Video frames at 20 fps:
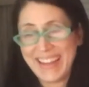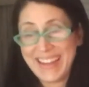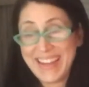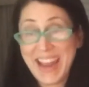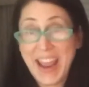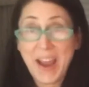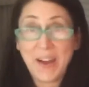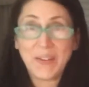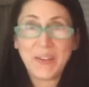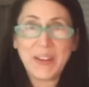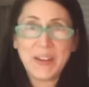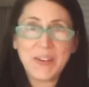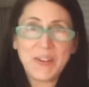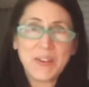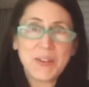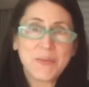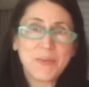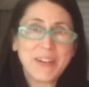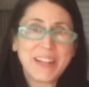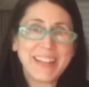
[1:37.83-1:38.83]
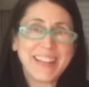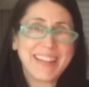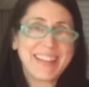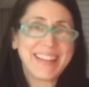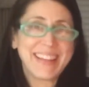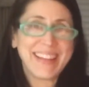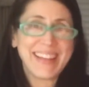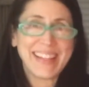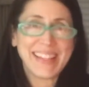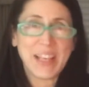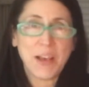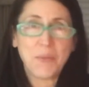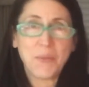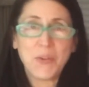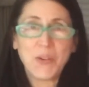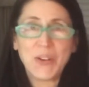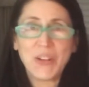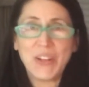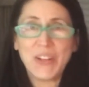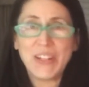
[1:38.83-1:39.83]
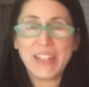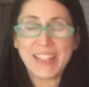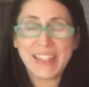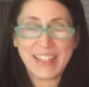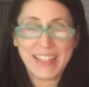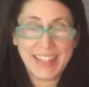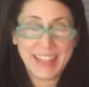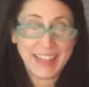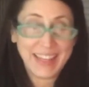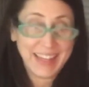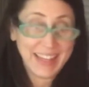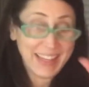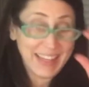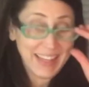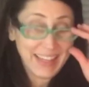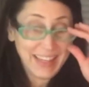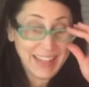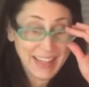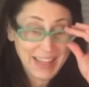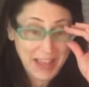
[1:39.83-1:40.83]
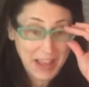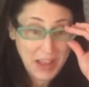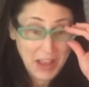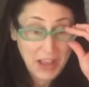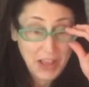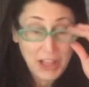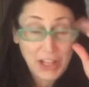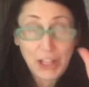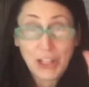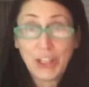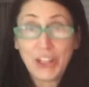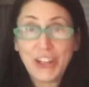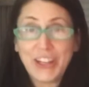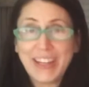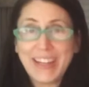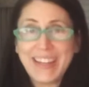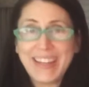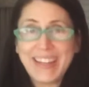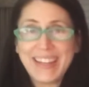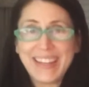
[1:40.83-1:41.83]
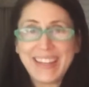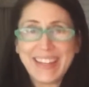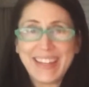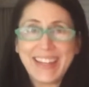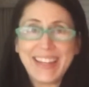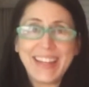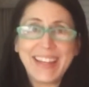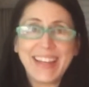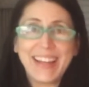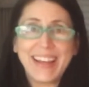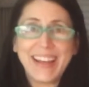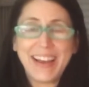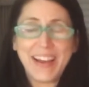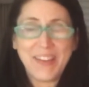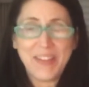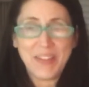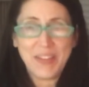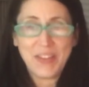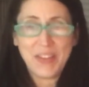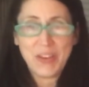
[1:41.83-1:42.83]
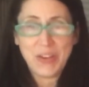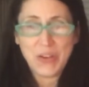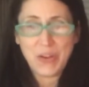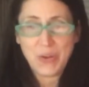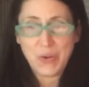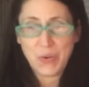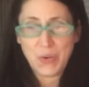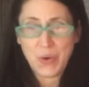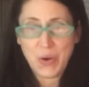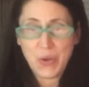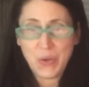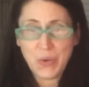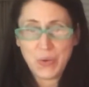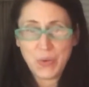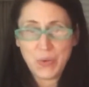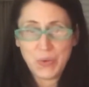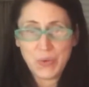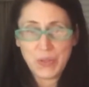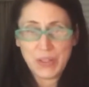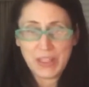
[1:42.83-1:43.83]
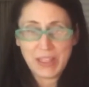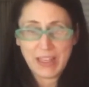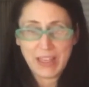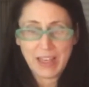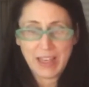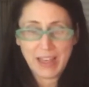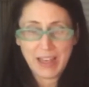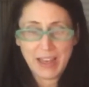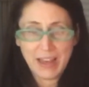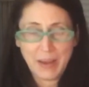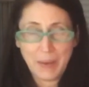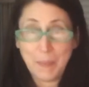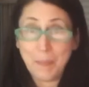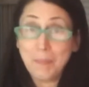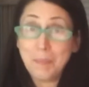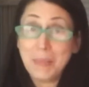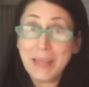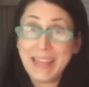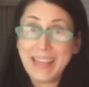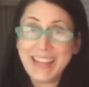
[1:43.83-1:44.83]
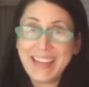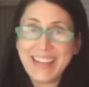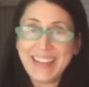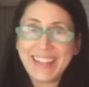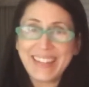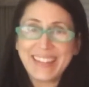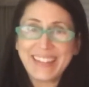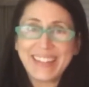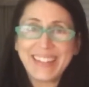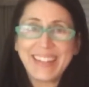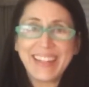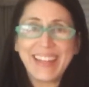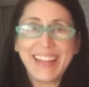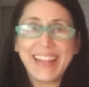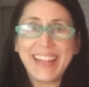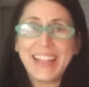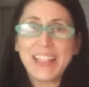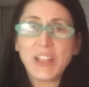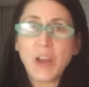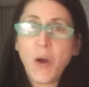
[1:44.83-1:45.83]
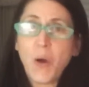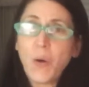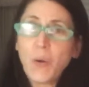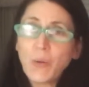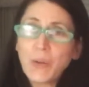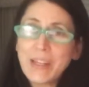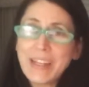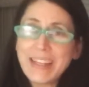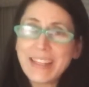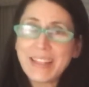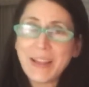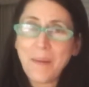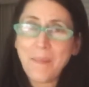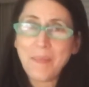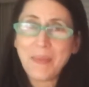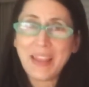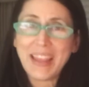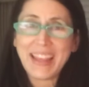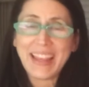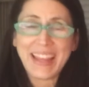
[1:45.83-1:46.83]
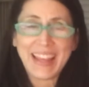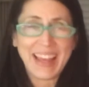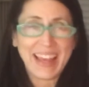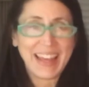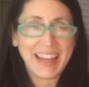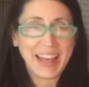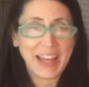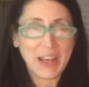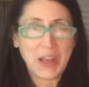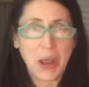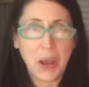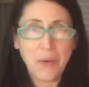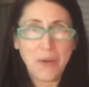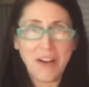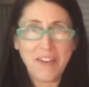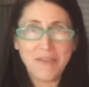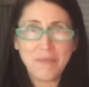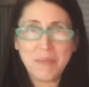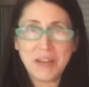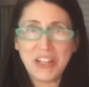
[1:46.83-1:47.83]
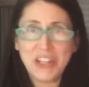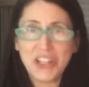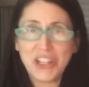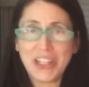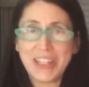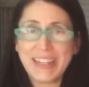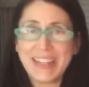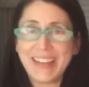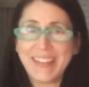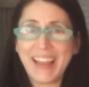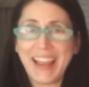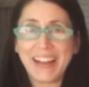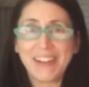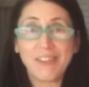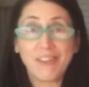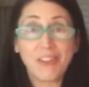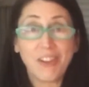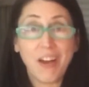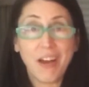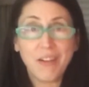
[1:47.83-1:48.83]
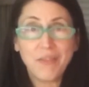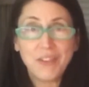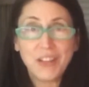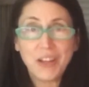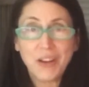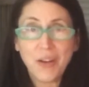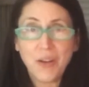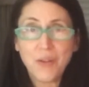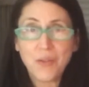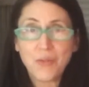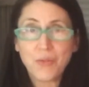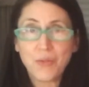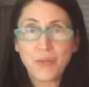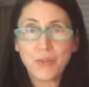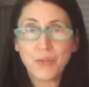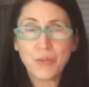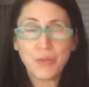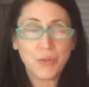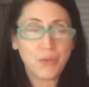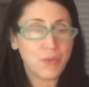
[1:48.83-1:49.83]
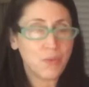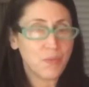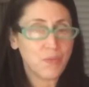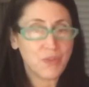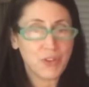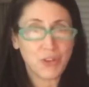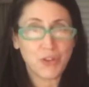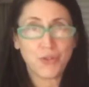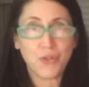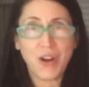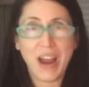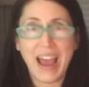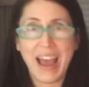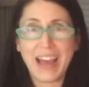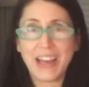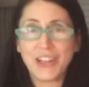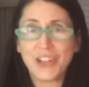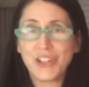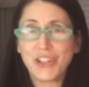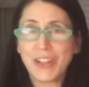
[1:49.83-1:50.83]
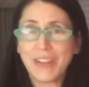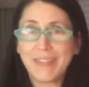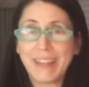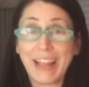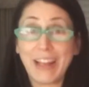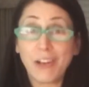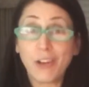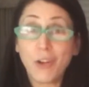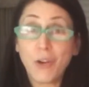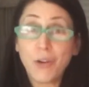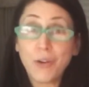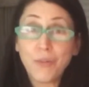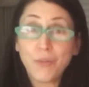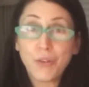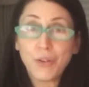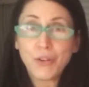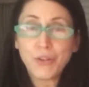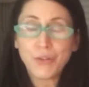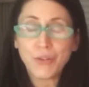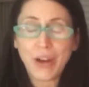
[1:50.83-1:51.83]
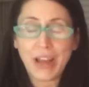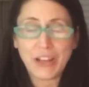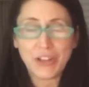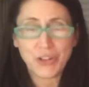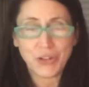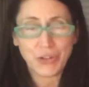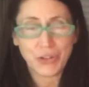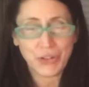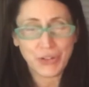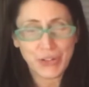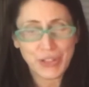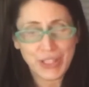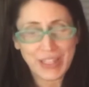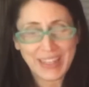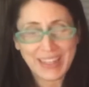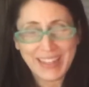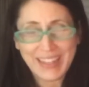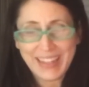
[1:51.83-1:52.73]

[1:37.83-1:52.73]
now here's one of the things I want you to see. Look at the crow's beak. He's holding something, and I know I've mentioned they love to go through the trash. They look for treasures.